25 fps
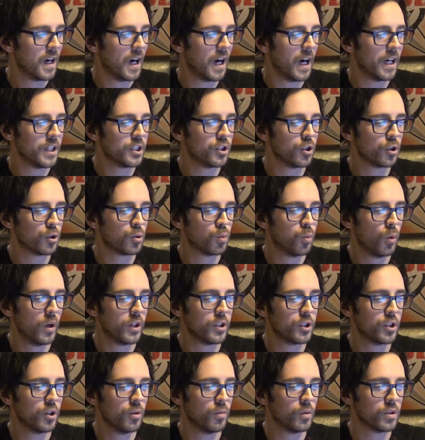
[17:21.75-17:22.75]
I just
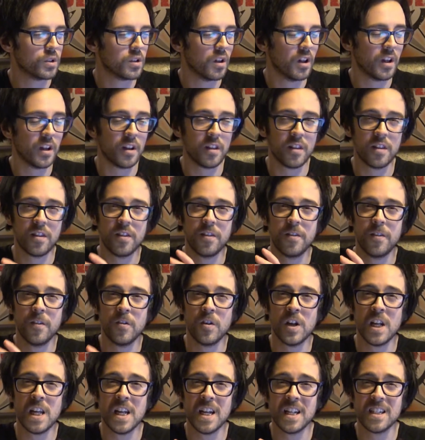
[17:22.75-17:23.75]
wish it was like
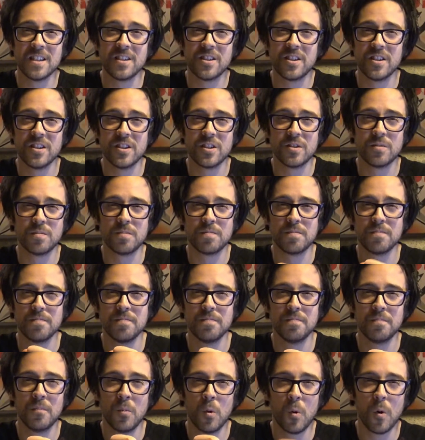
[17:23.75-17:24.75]
three inches
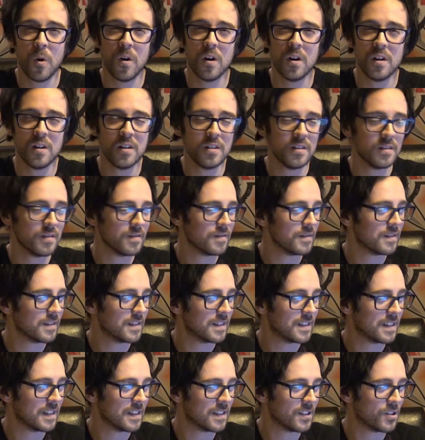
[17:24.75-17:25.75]
more
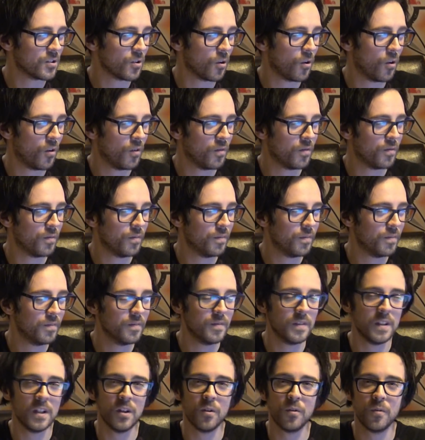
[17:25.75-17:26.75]
to sort of,
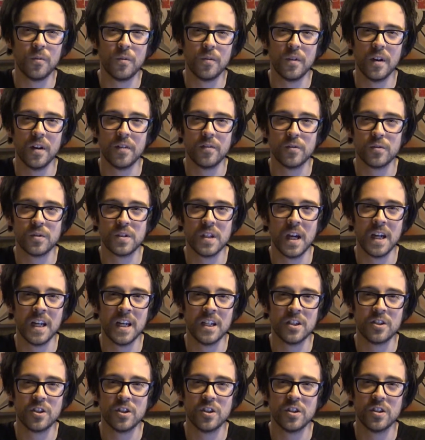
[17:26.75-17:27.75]
you know, if it was nine
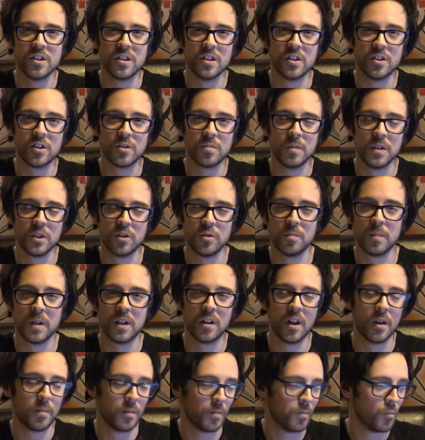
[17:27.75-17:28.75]
inches, it just means you'd be
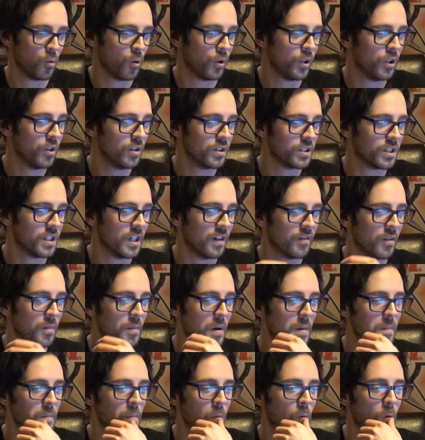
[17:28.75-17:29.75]
clipping more units and have a
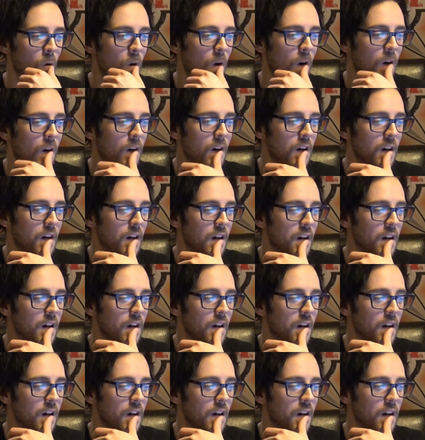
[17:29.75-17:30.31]
bit more